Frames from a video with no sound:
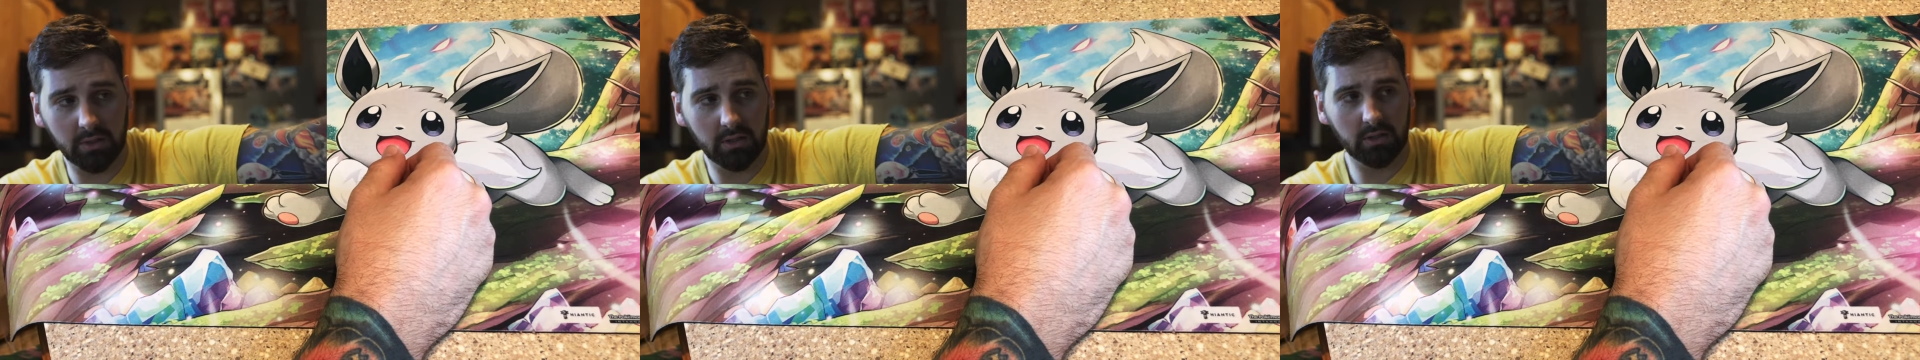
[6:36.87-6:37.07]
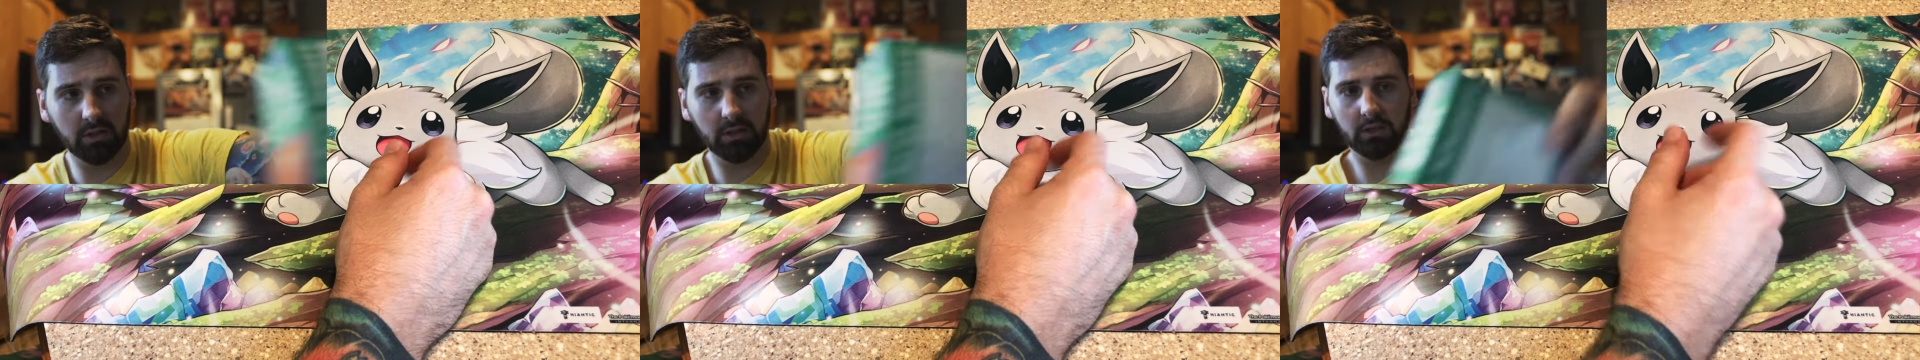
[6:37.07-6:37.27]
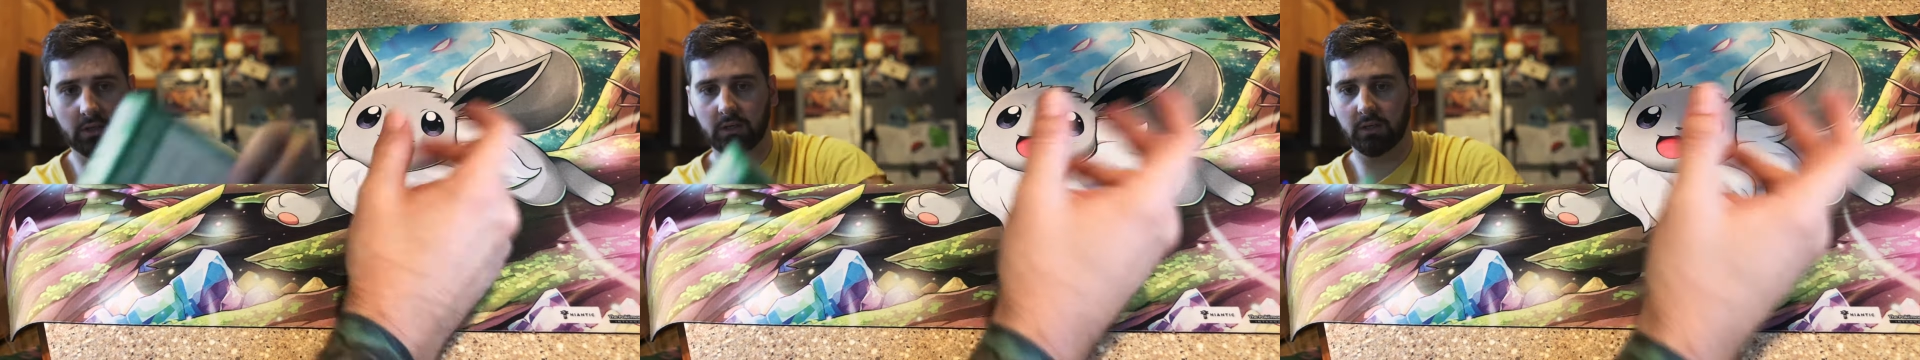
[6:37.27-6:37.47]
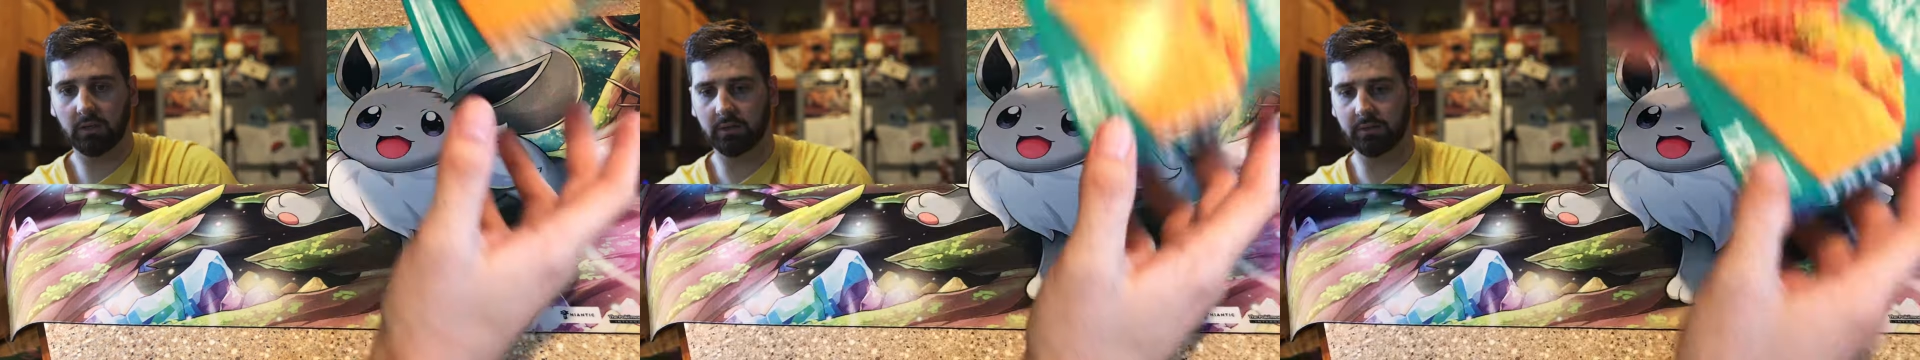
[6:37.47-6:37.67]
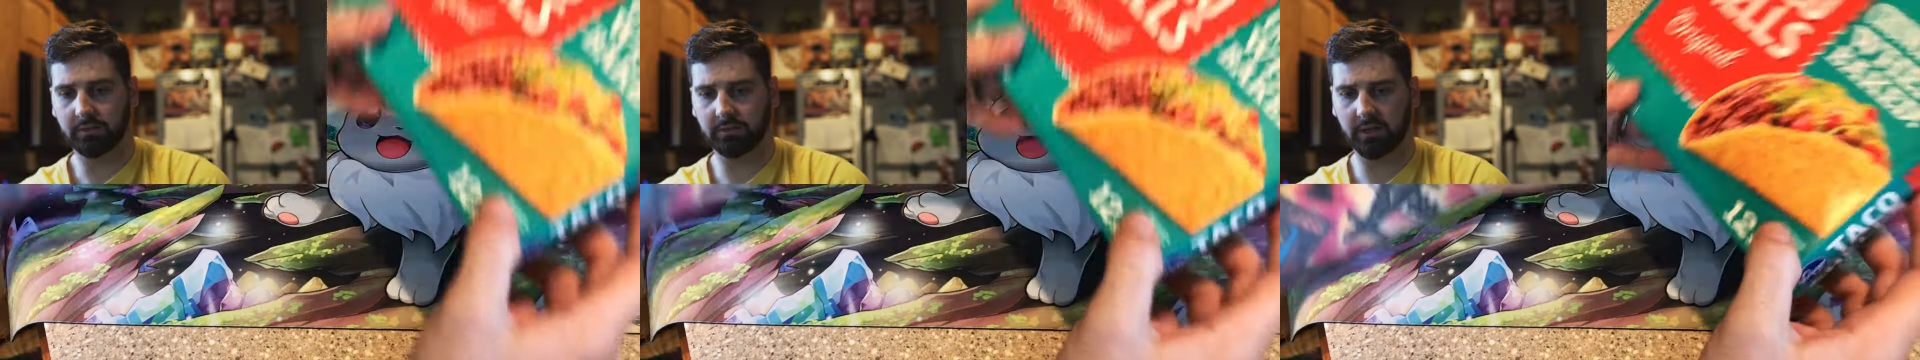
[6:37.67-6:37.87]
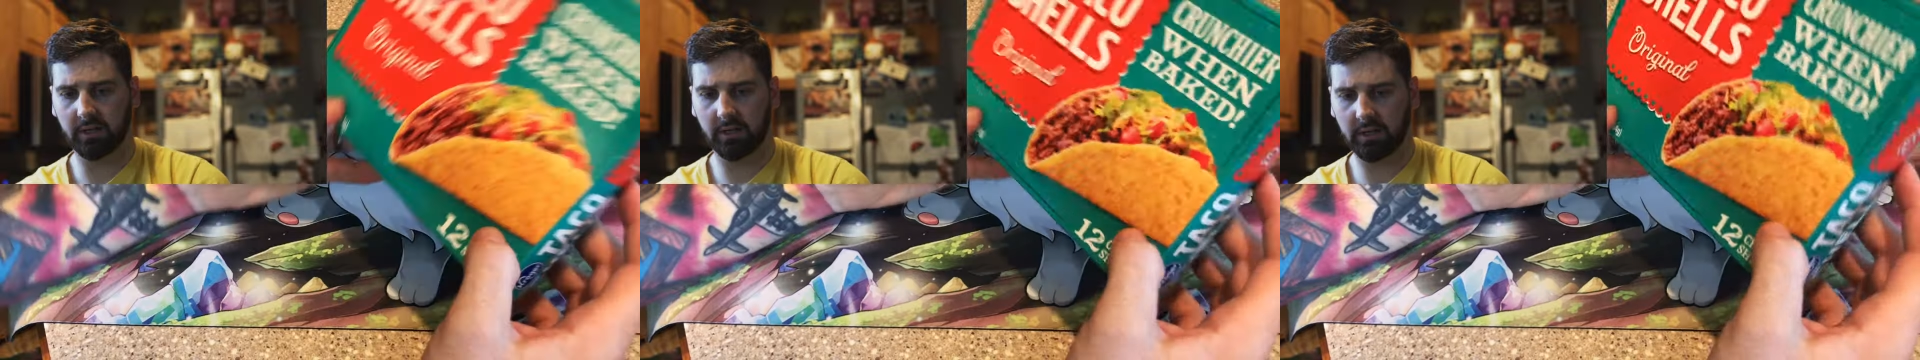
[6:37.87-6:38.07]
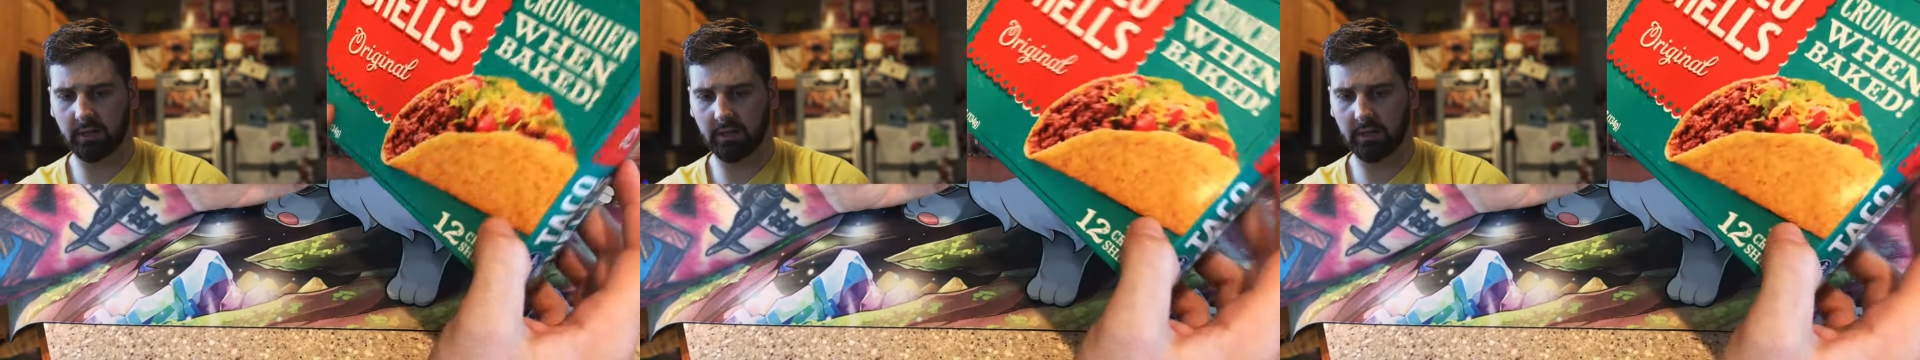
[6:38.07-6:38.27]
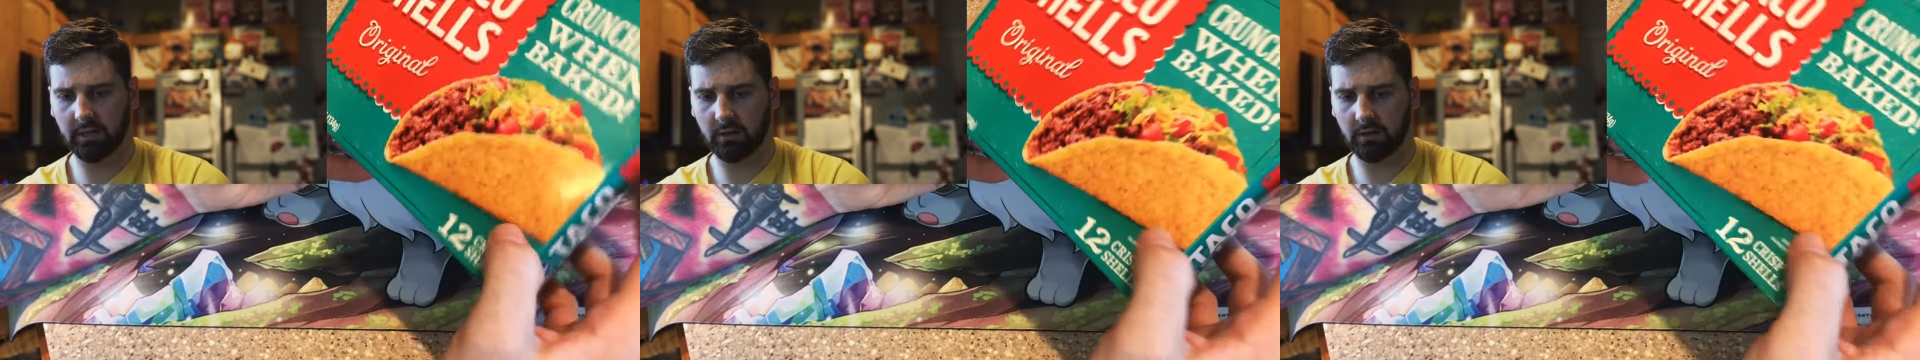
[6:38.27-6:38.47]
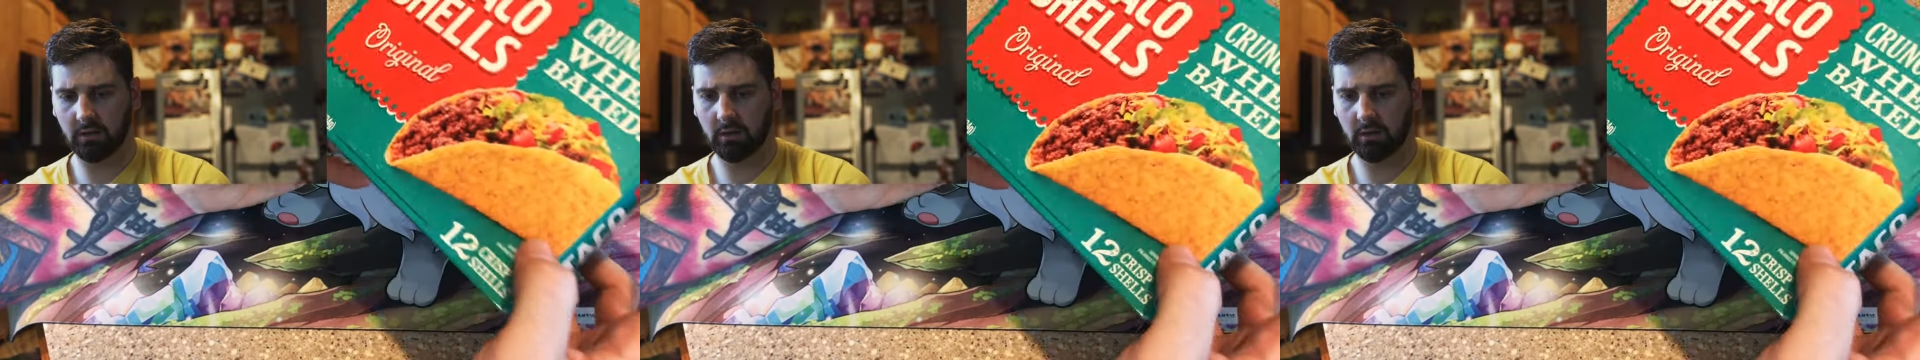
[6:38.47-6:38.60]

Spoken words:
is a